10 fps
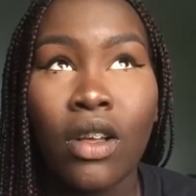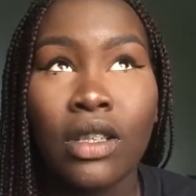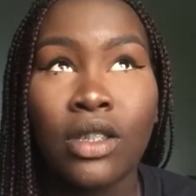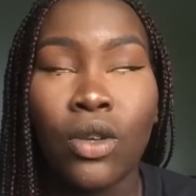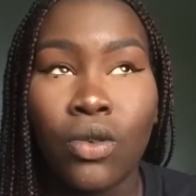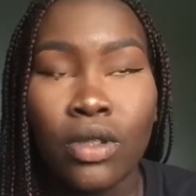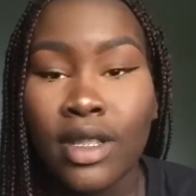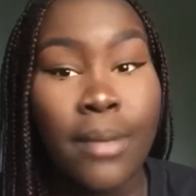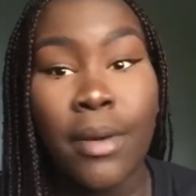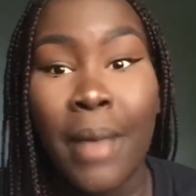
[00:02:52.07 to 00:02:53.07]
so
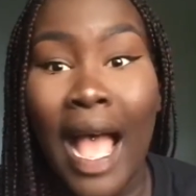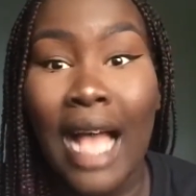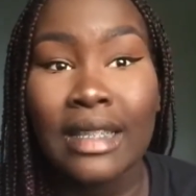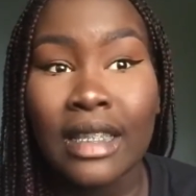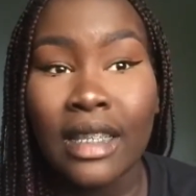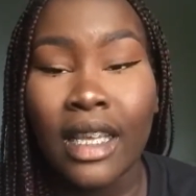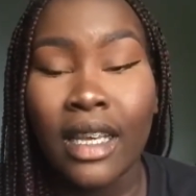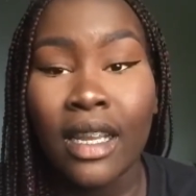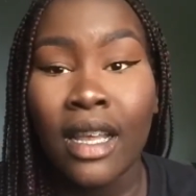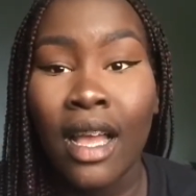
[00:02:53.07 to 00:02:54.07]
summer passed, and
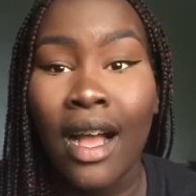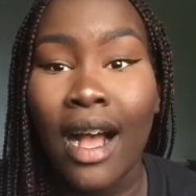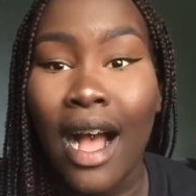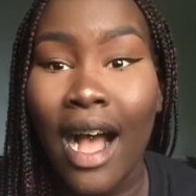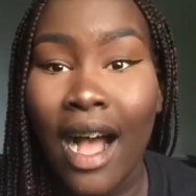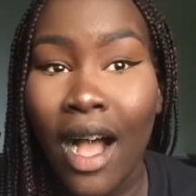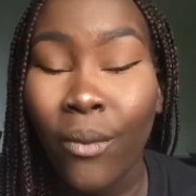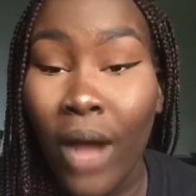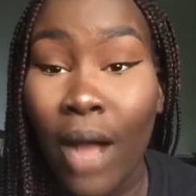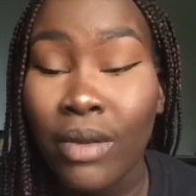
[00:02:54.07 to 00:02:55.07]
then
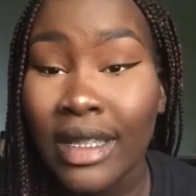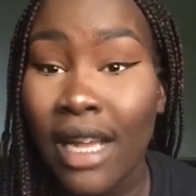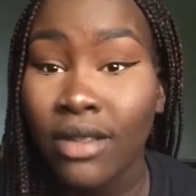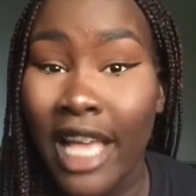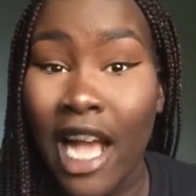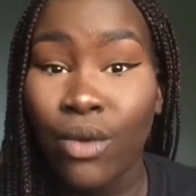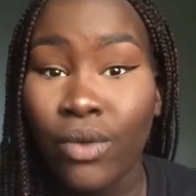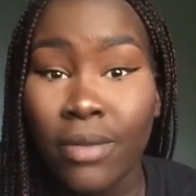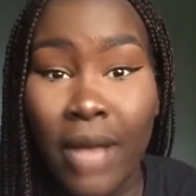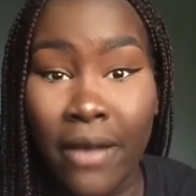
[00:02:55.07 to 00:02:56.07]
I went downtown
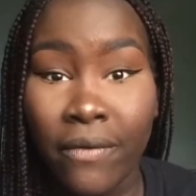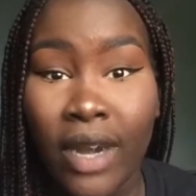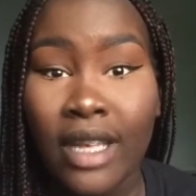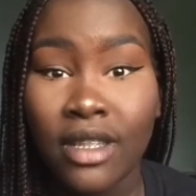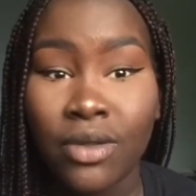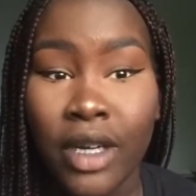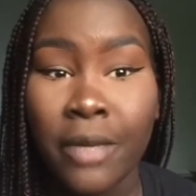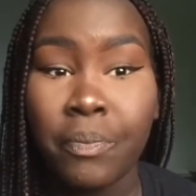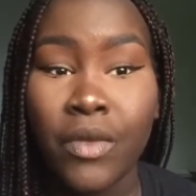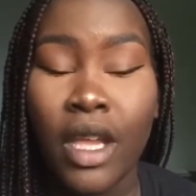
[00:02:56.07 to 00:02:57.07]
with my friends,
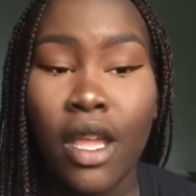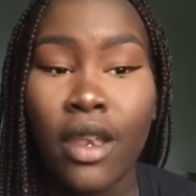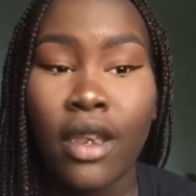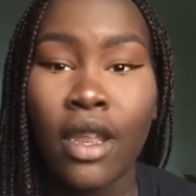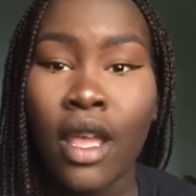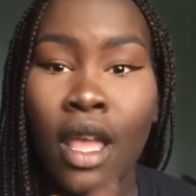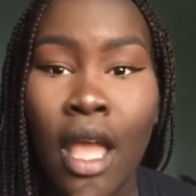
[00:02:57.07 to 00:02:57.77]
right? And